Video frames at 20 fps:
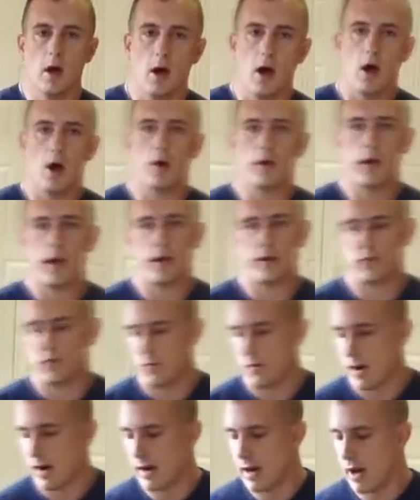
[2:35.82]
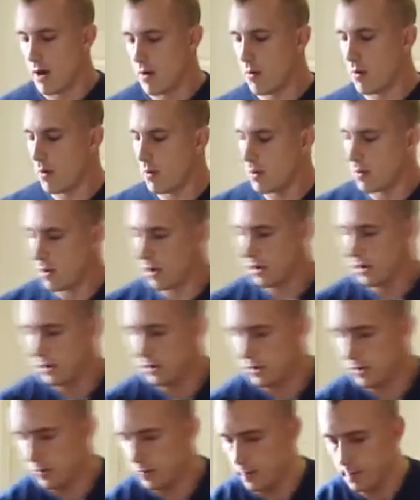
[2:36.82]
Okay, so right now what we want to
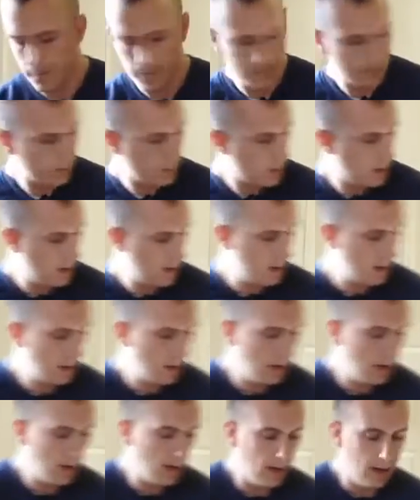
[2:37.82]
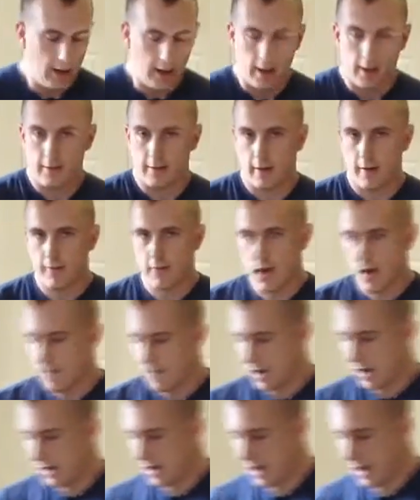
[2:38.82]
do is I've got
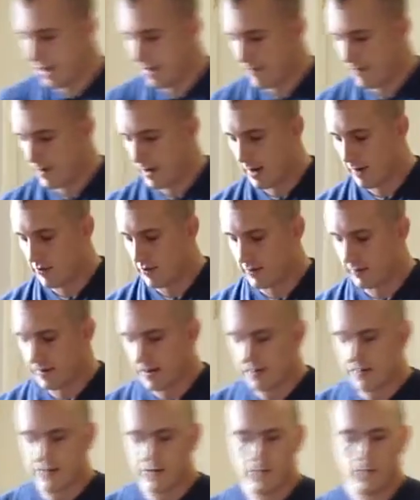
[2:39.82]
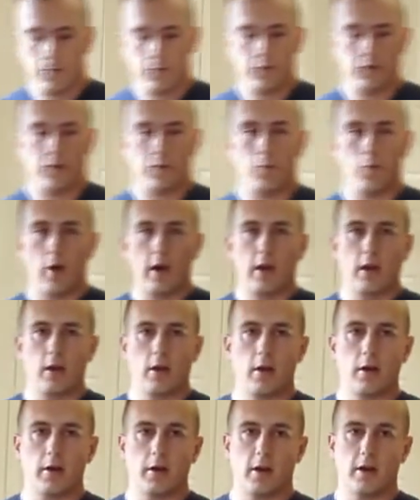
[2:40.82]
my knife, and I've just got some
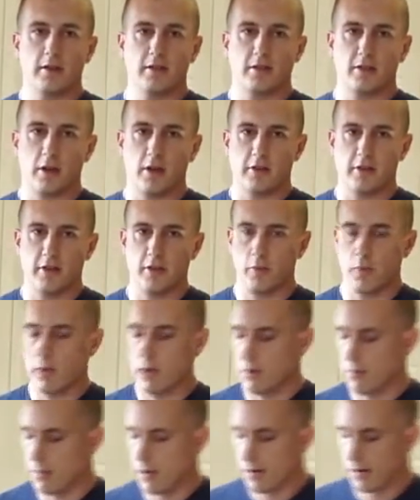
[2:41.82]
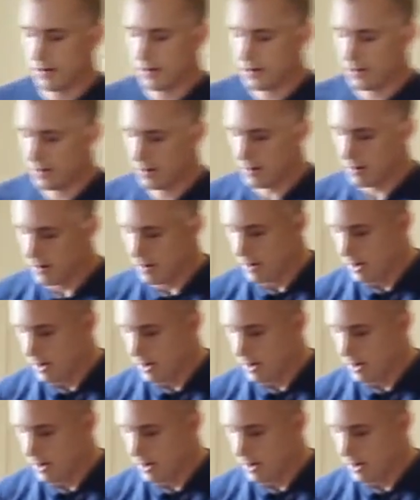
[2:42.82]
regular unsalted real butter here.